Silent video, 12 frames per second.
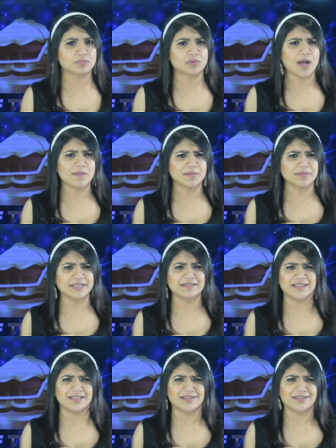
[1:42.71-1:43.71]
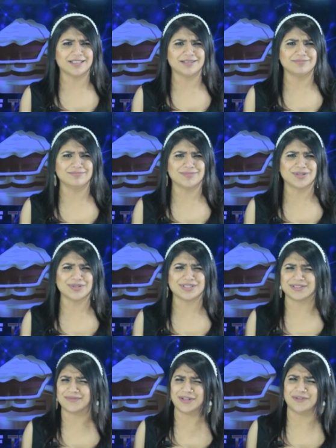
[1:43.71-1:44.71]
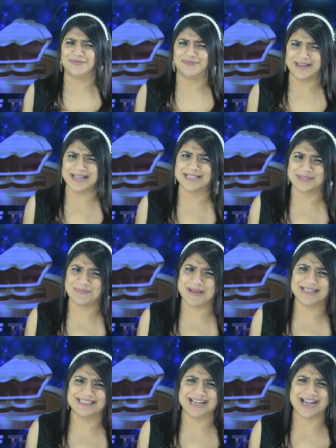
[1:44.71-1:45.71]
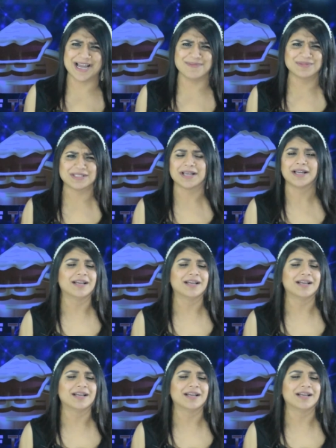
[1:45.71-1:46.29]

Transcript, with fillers: probably later than most of their fans' bedtimes.